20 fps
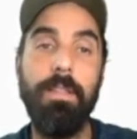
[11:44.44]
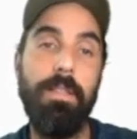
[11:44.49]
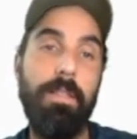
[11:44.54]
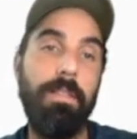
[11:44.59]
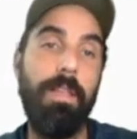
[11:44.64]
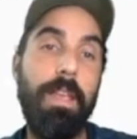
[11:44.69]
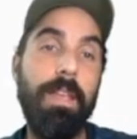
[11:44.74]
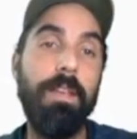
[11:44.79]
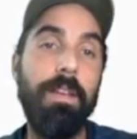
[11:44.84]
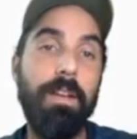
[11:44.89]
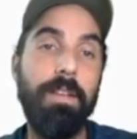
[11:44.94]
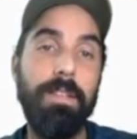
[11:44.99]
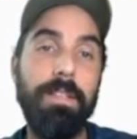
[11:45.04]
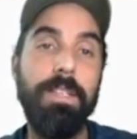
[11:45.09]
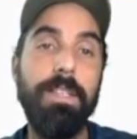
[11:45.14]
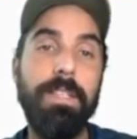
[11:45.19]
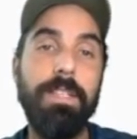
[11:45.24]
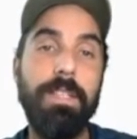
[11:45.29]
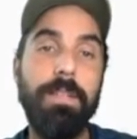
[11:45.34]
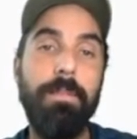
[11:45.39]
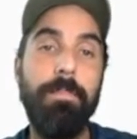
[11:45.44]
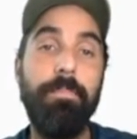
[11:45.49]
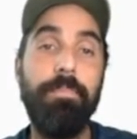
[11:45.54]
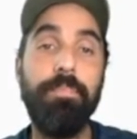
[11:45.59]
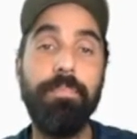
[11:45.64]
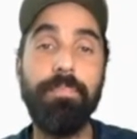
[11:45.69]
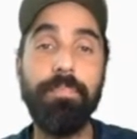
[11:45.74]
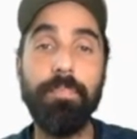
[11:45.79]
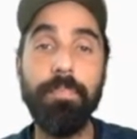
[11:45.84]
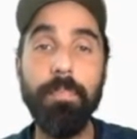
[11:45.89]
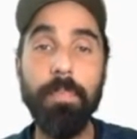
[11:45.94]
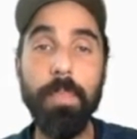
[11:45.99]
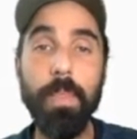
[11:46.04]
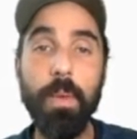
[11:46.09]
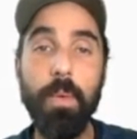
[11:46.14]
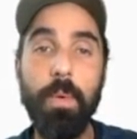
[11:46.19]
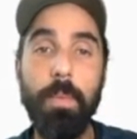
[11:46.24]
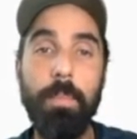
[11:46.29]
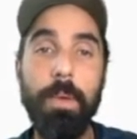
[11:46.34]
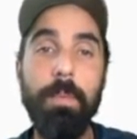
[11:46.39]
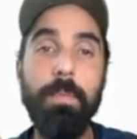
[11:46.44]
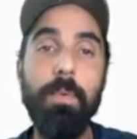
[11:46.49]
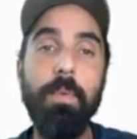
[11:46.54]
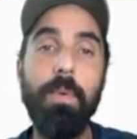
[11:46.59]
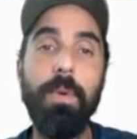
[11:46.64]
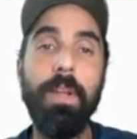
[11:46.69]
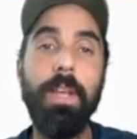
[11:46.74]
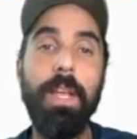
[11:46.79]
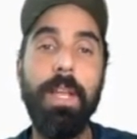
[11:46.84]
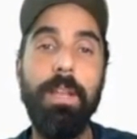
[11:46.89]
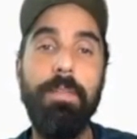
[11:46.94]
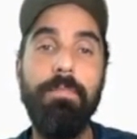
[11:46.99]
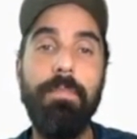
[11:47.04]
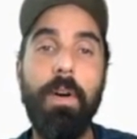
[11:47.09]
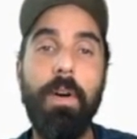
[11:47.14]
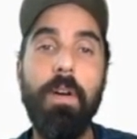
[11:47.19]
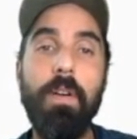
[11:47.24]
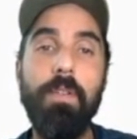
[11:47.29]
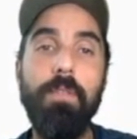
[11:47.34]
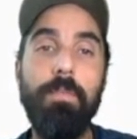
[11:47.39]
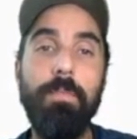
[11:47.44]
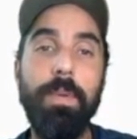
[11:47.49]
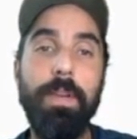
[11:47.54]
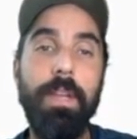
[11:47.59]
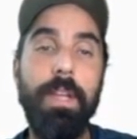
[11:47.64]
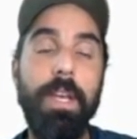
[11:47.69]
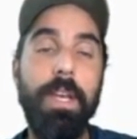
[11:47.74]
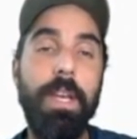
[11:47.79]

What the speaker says: ecosystem, where people want to get involved, but